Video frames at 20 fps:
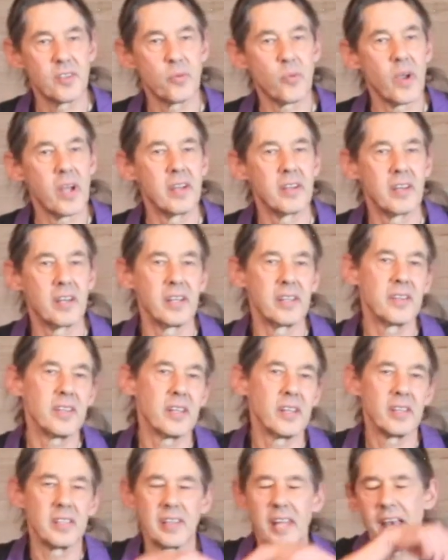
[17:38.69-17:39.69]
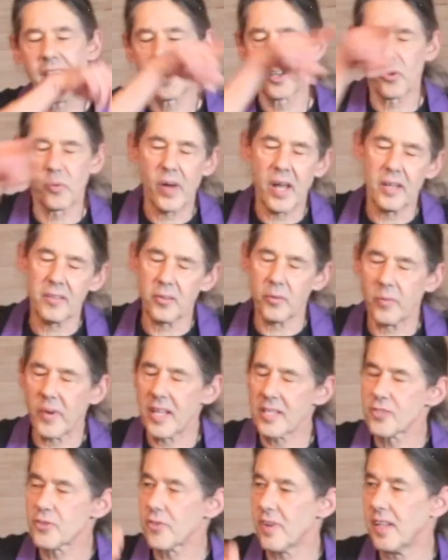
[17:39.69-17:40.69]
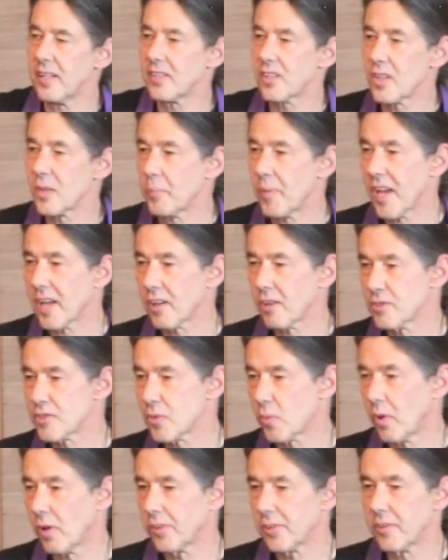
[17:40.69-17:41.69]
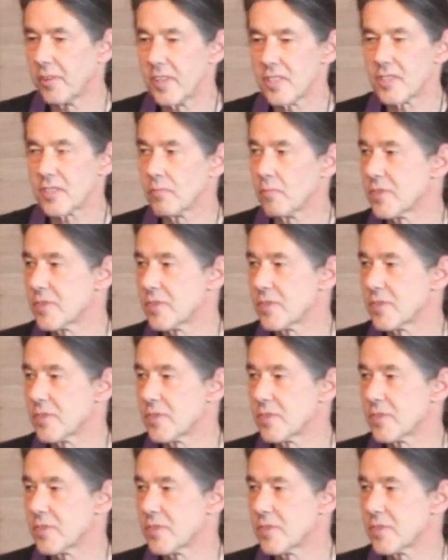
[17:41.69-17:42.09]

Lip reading: The land around it ran straight into the Pecos Wilderness,